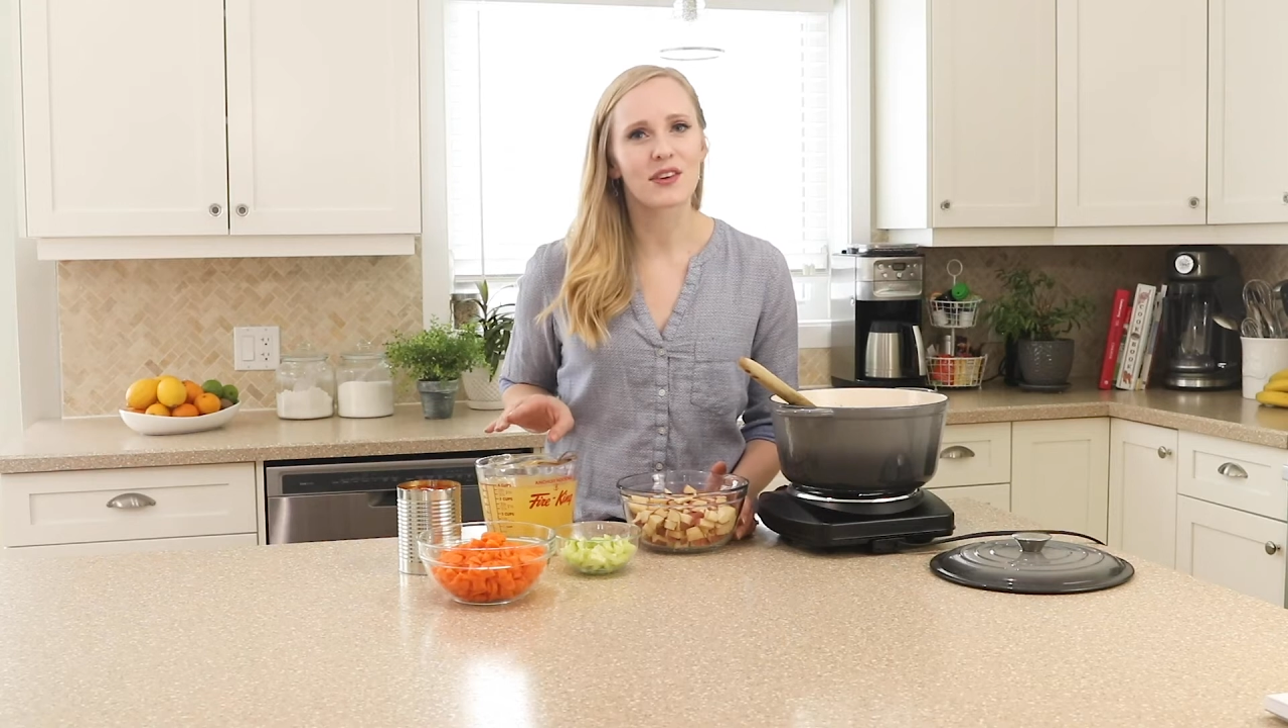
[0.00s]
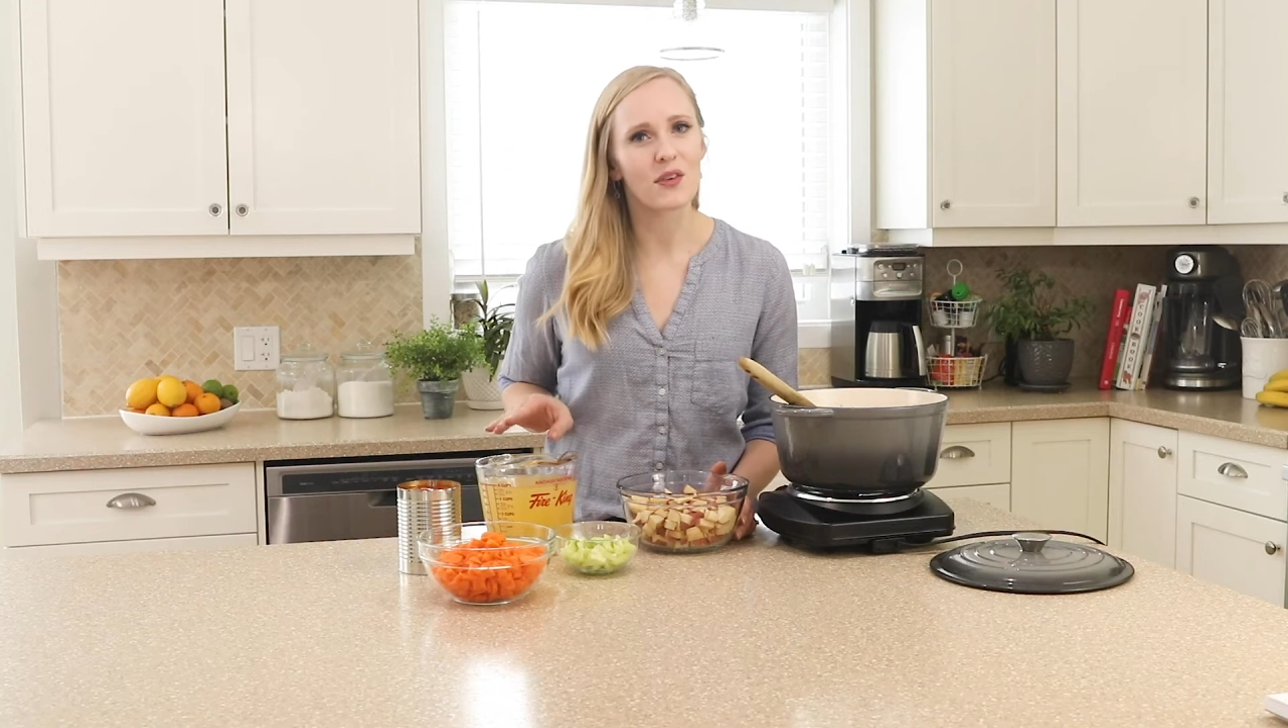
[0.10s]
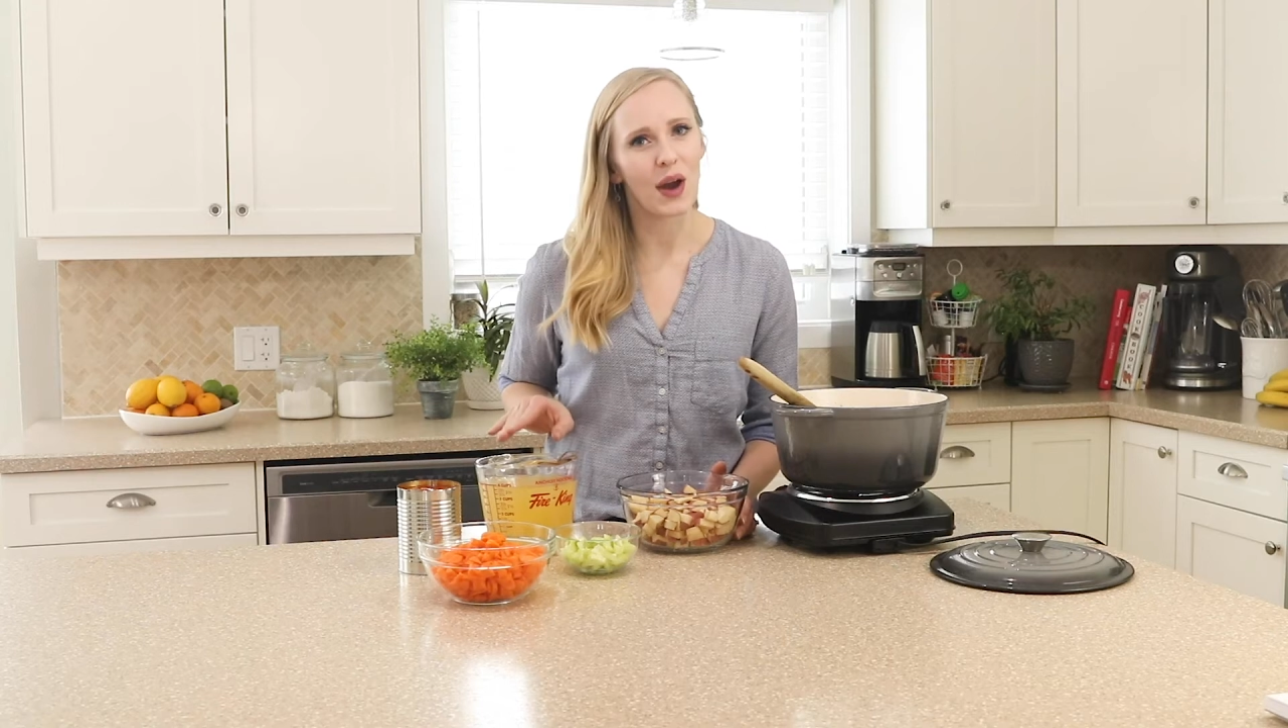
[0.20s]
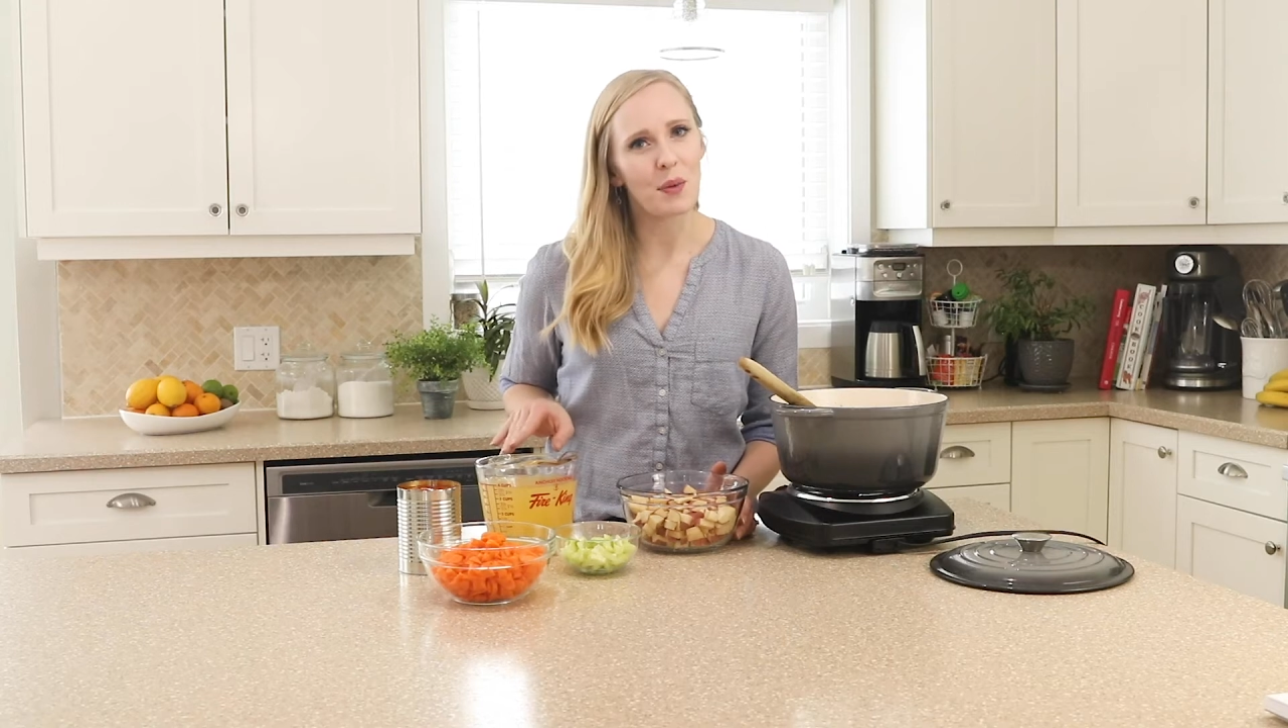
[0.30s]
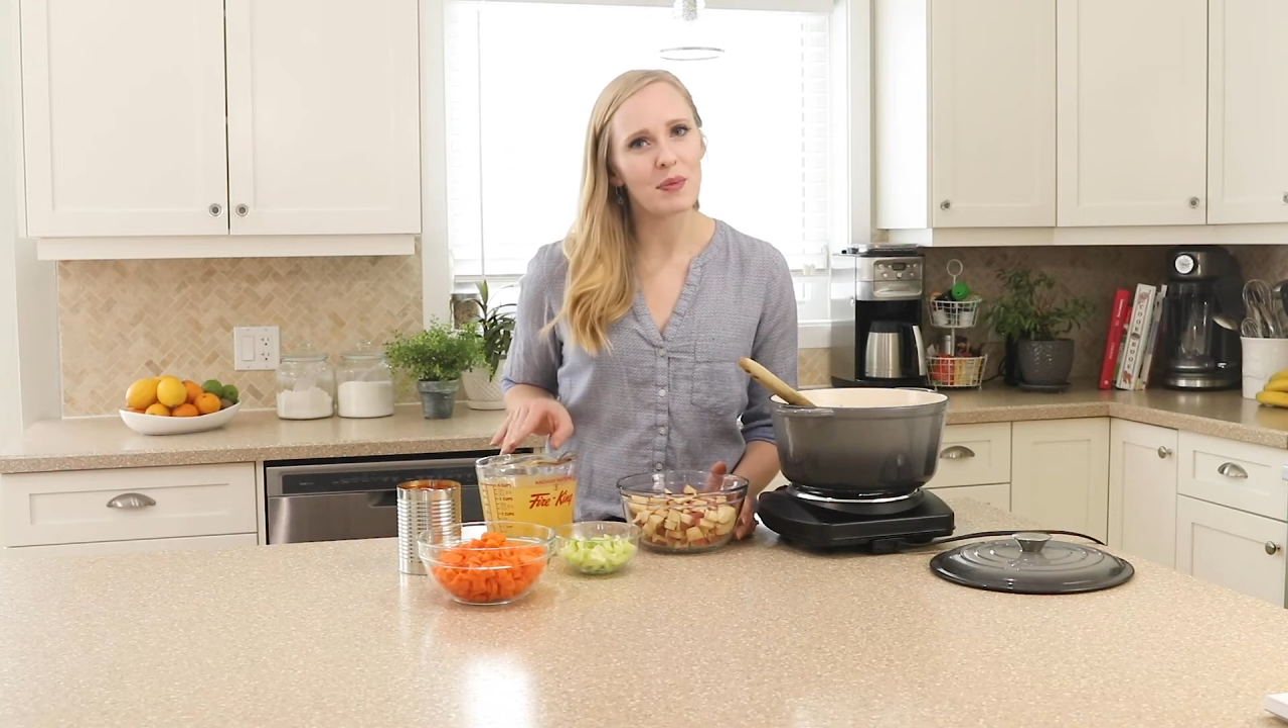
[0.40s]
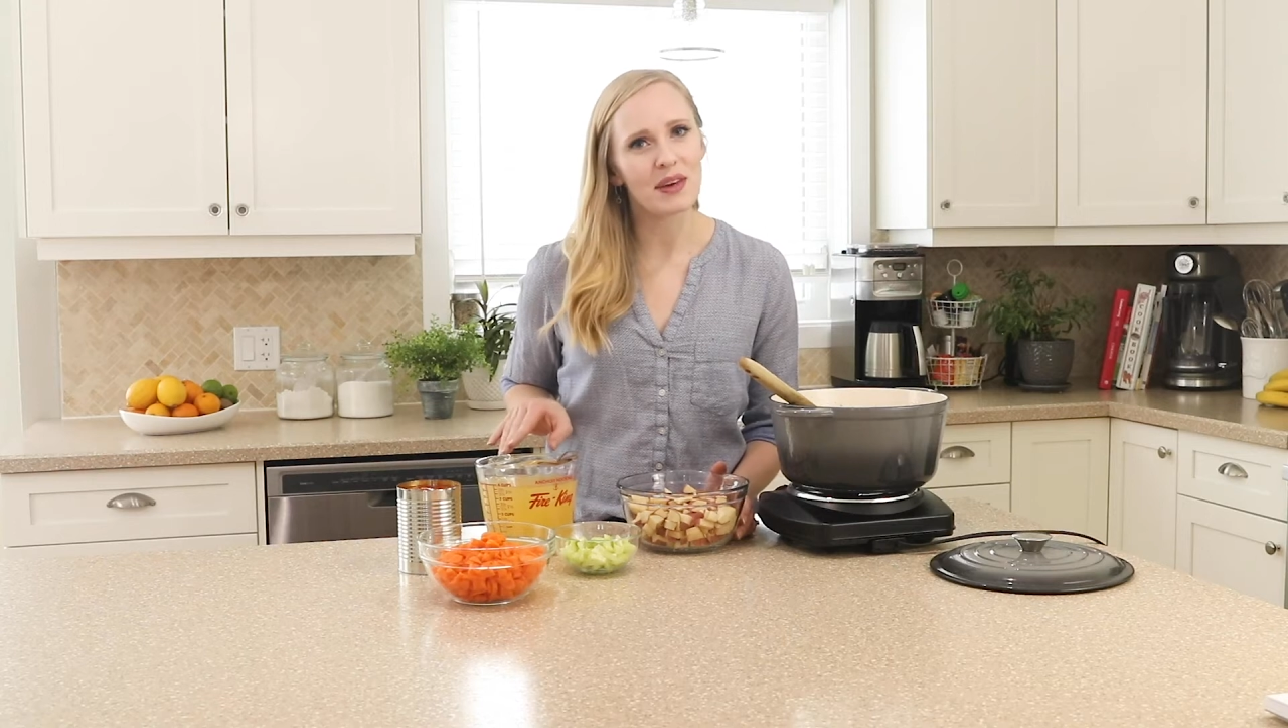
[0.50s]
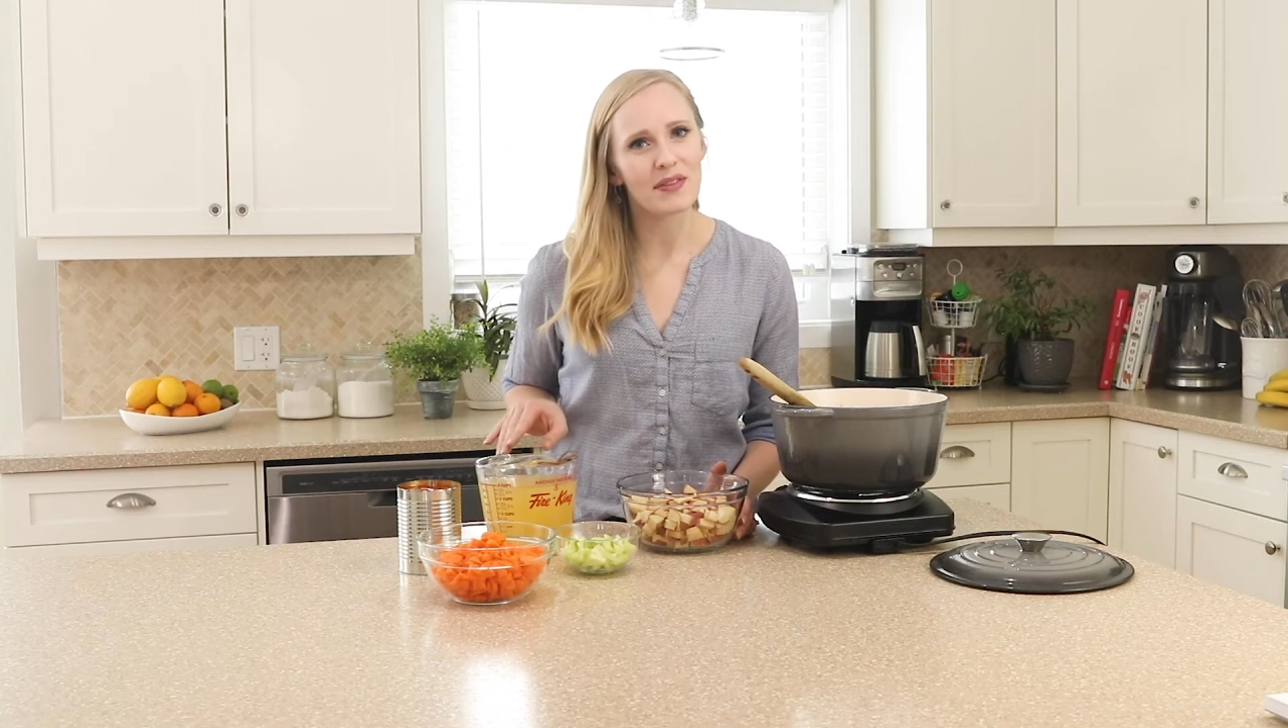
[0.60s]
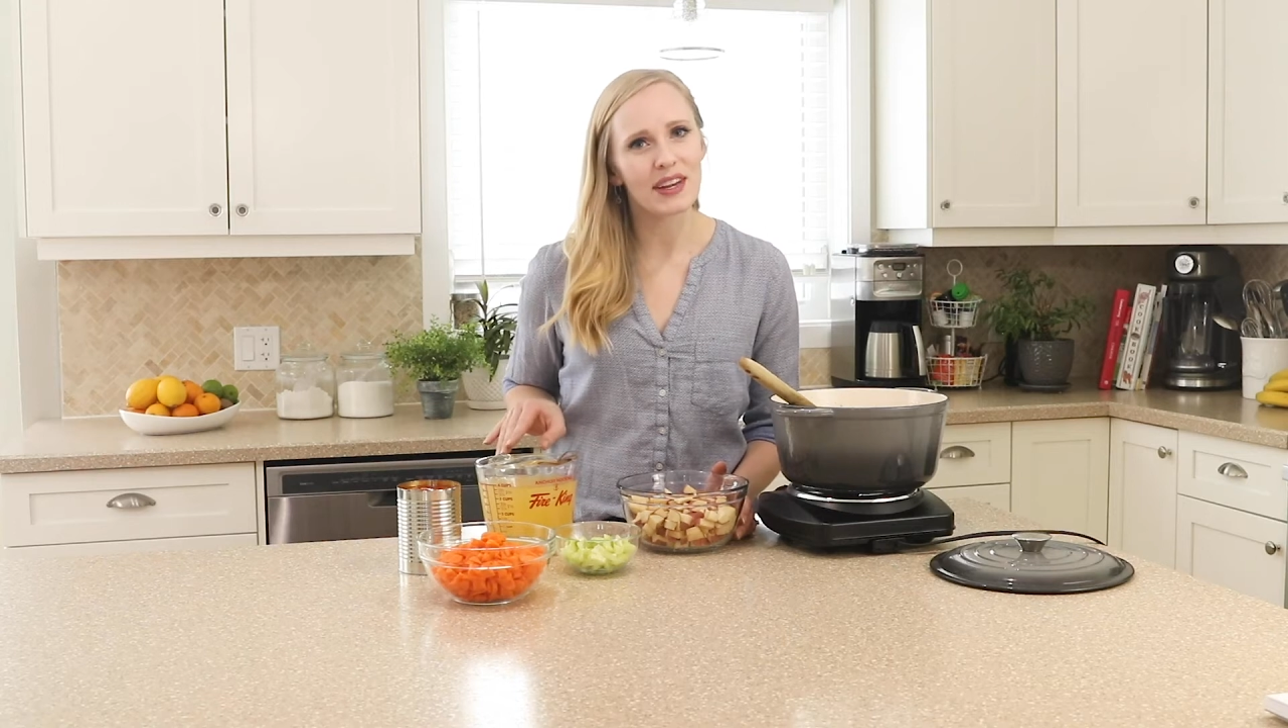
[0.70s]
ground beef